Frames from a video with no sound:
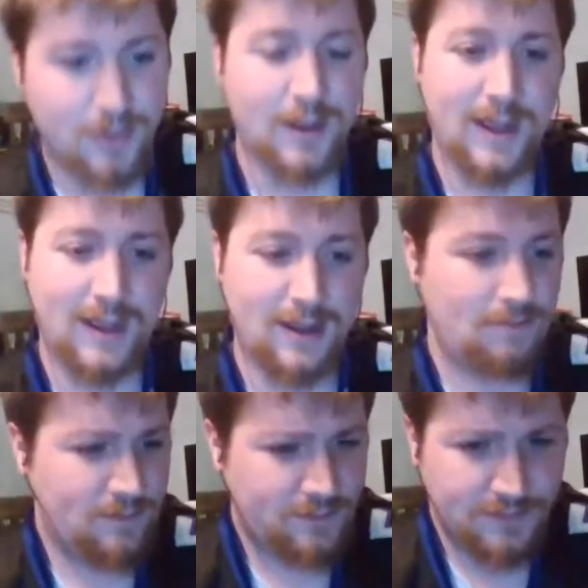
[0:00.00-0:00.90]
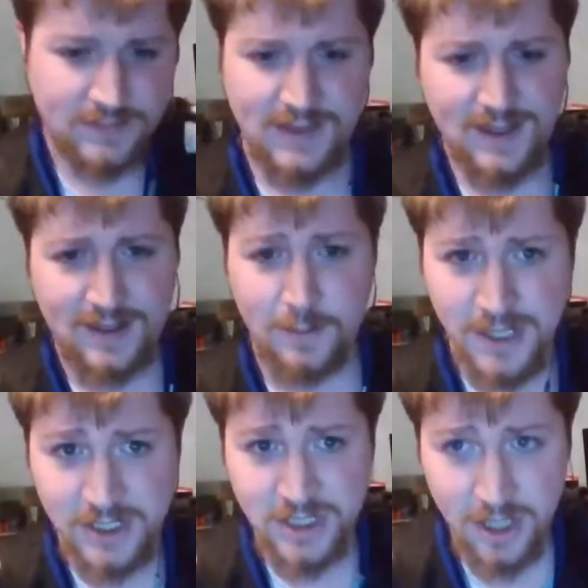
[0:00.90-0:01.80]
Like,
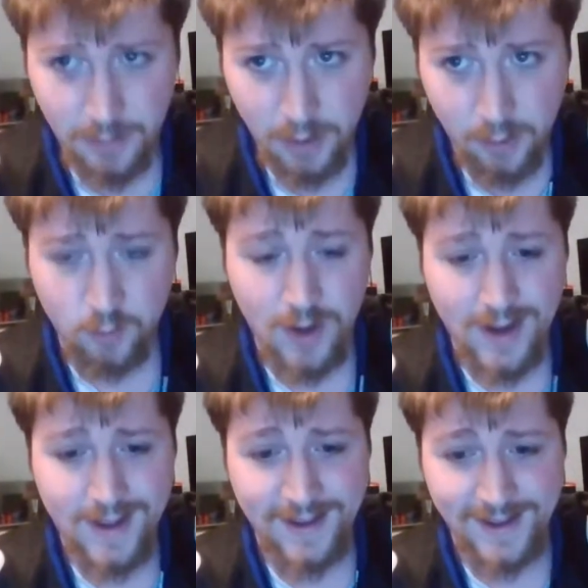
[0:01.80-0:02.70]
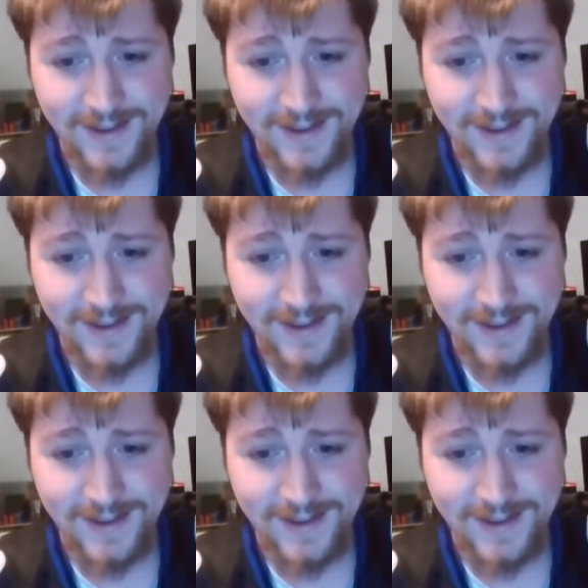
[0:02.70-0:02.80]
Michelle Pereira